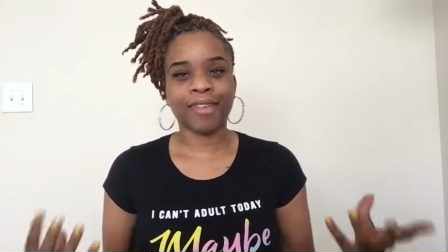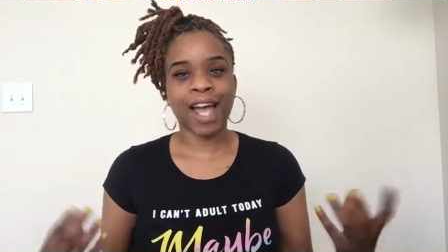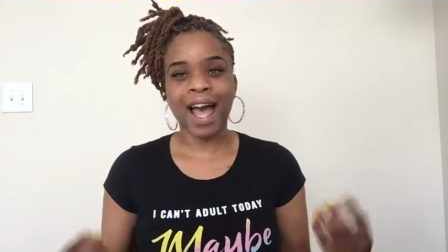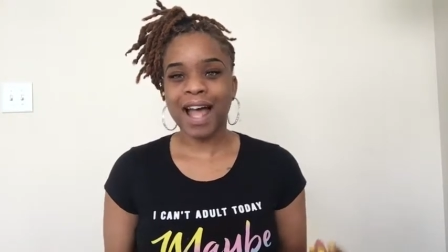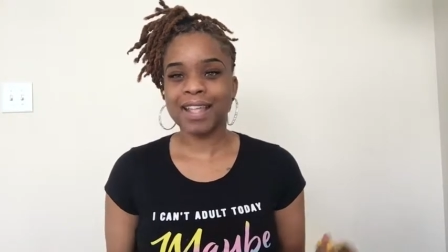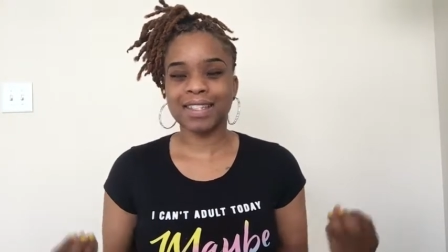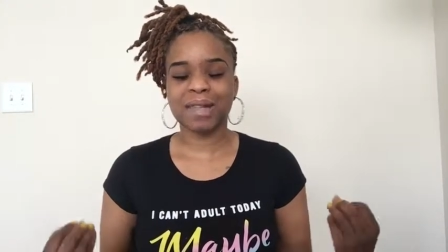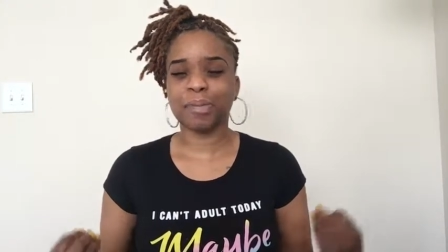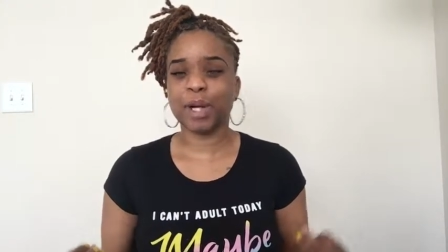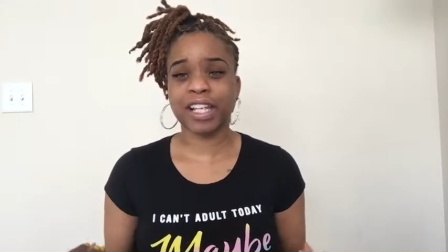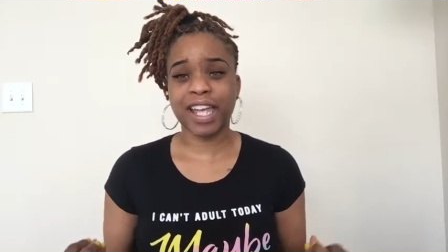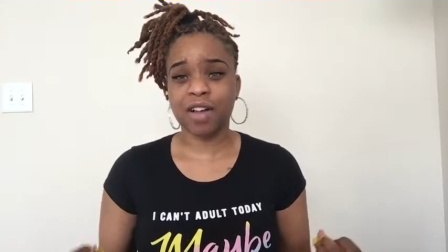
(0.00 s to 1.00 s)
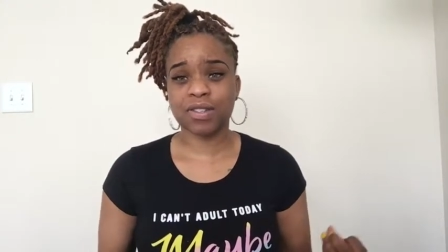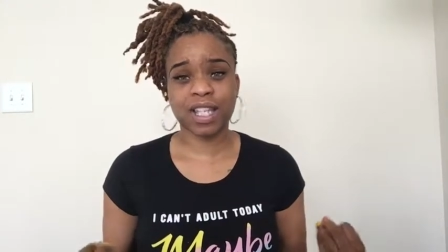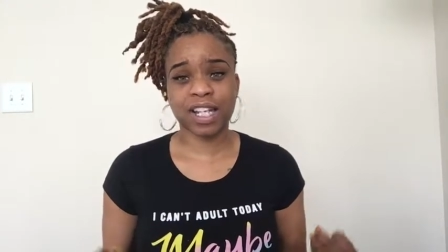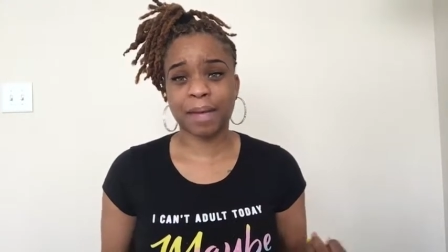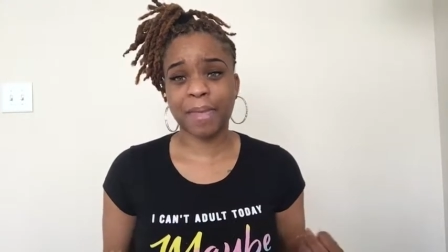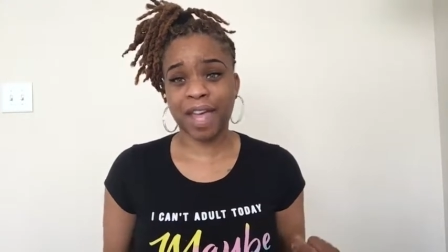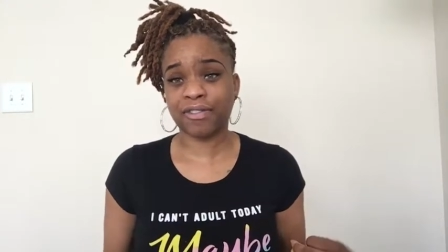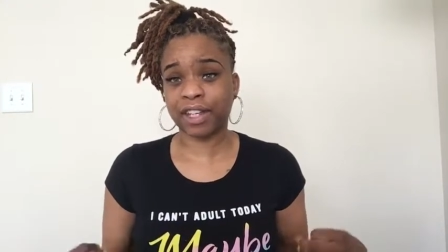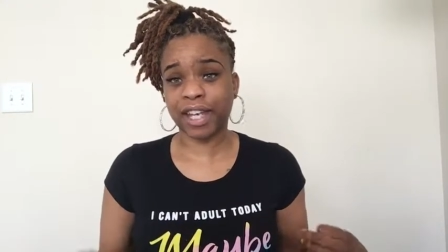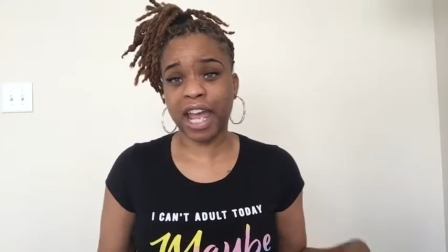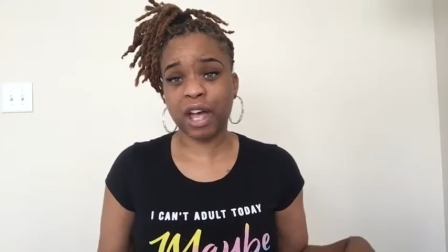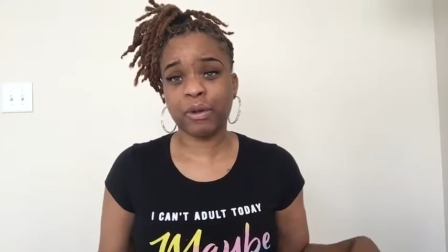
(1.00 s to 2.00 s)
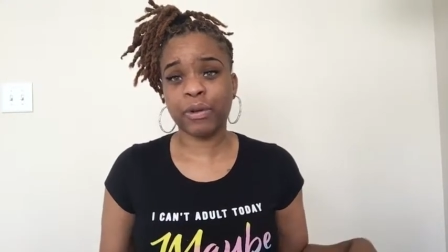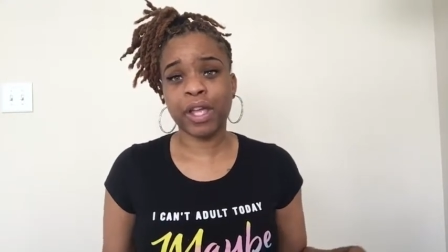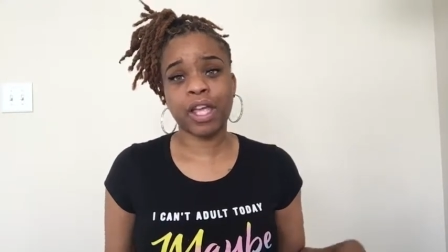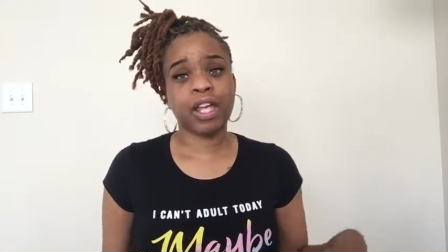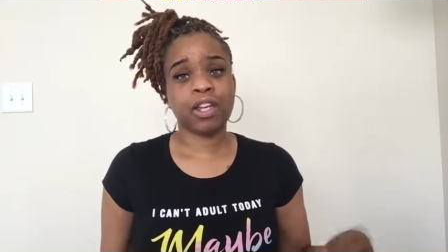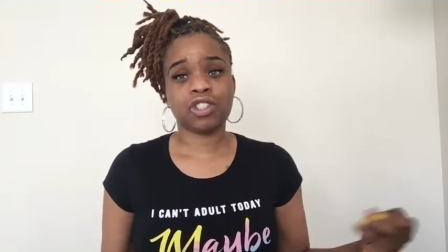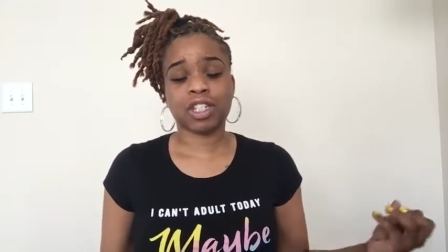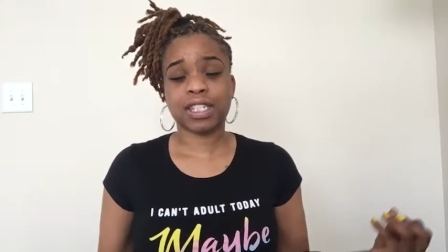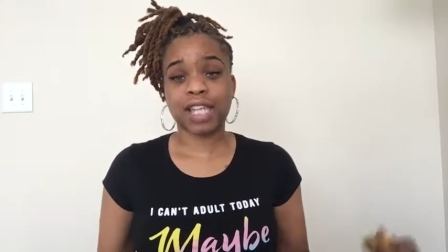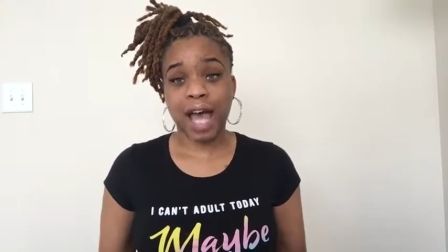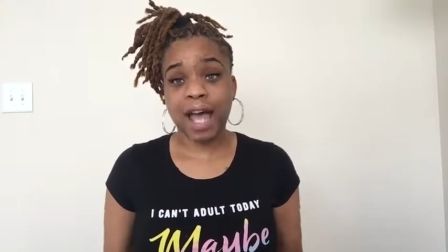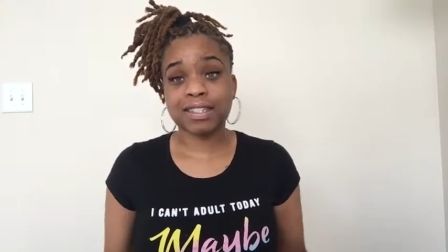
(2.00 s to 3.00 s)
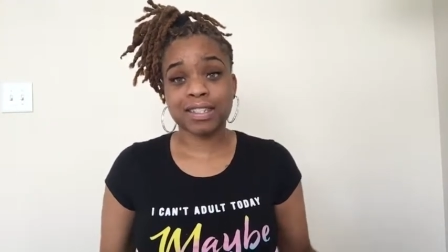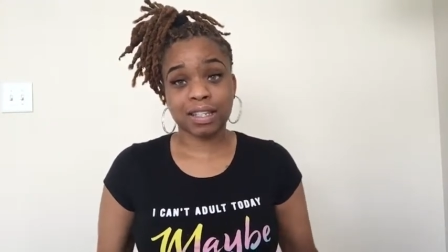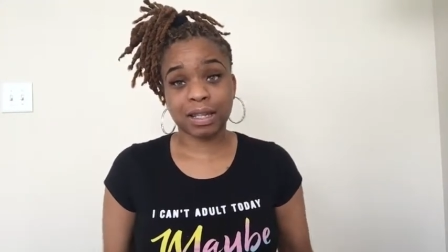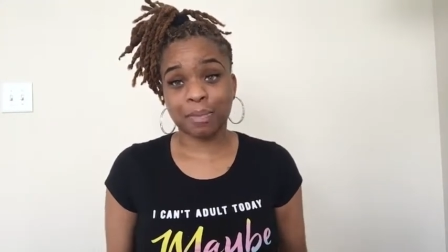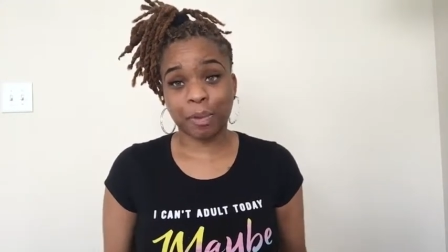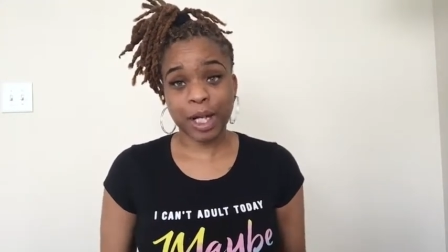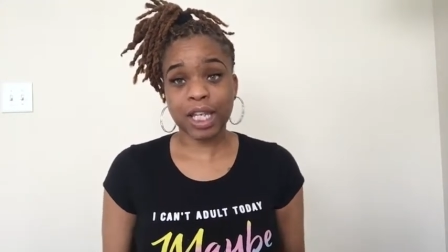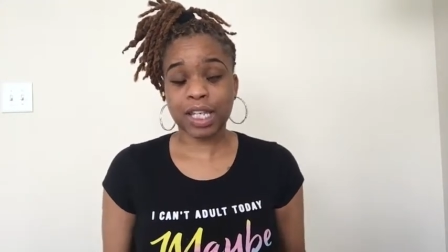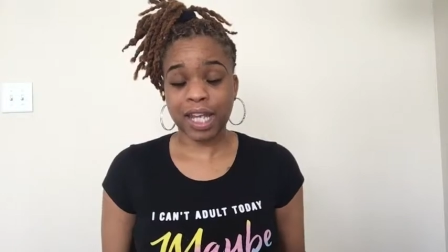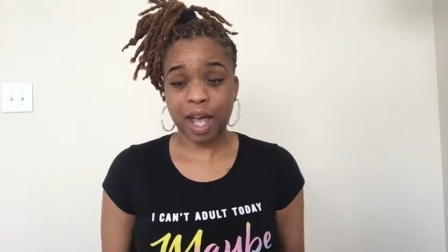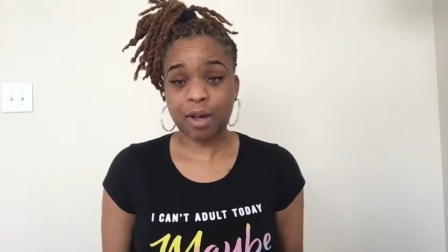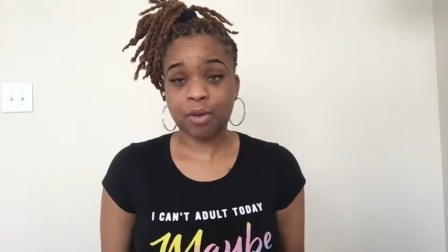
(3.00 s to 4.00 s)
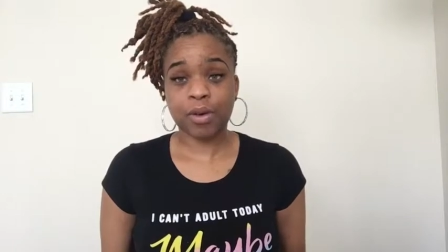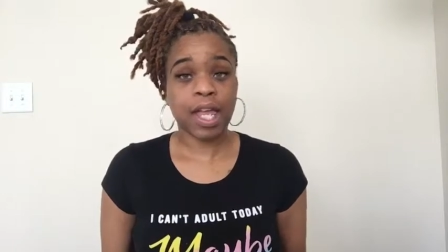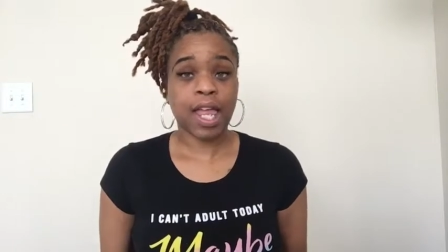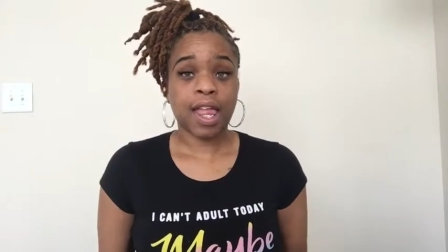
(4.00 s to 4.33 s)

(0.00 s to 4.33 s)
constant breakouts like I'm having now, just constantly breaking out,